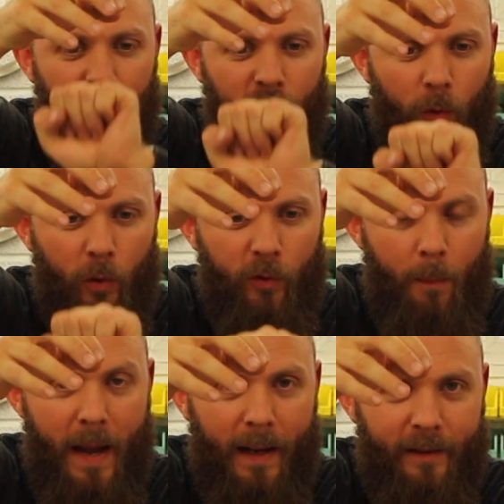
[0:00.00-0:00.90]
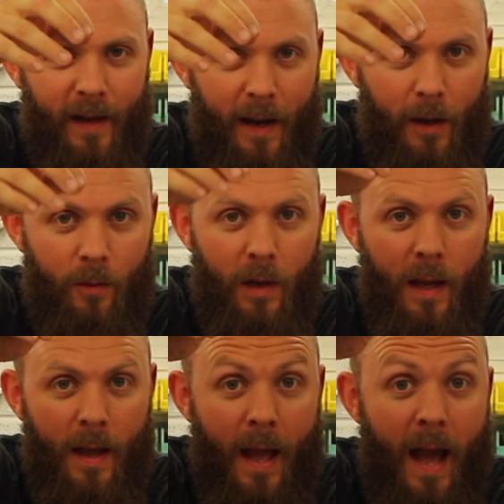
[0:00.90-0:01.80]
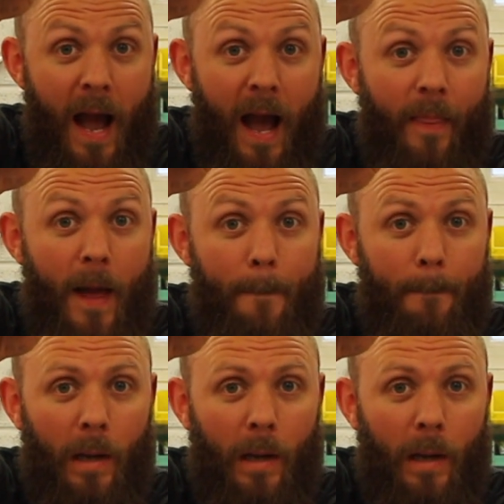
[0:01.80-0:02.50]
is forced back down, and then